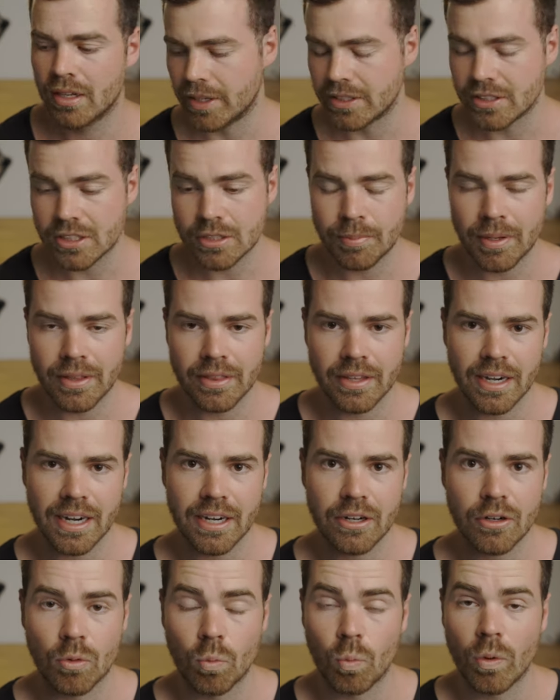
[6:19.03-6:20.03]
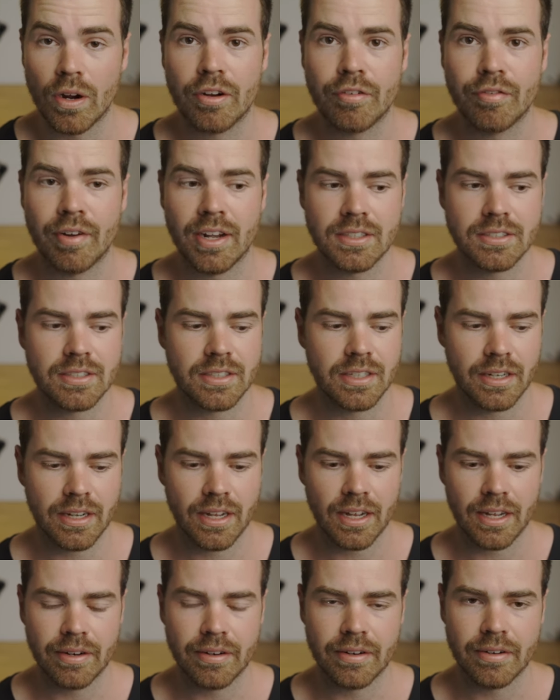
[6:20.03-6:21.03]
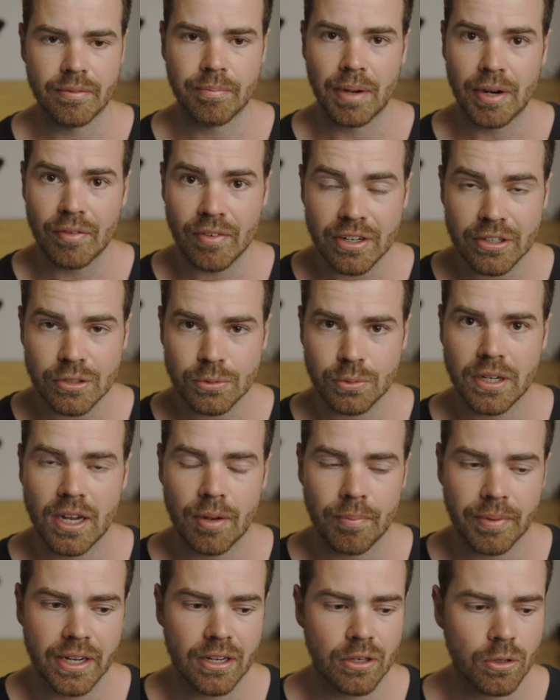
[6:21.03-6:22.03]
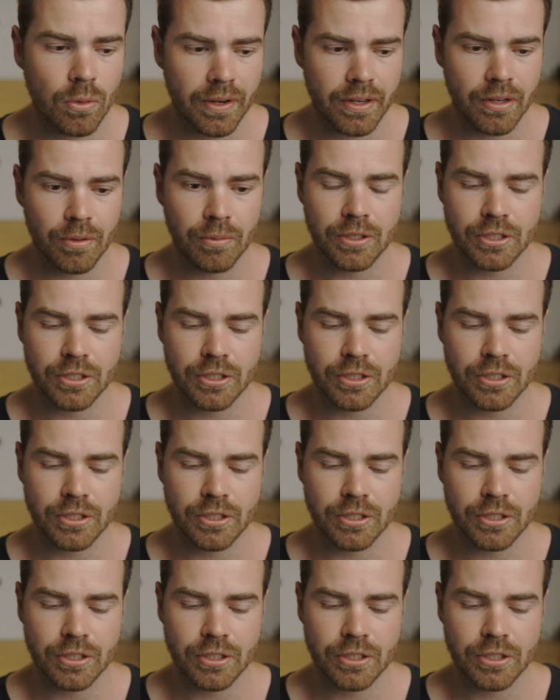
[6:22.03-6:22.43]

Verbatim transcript: it just meant that I could work faster and my renders were coming out quicker,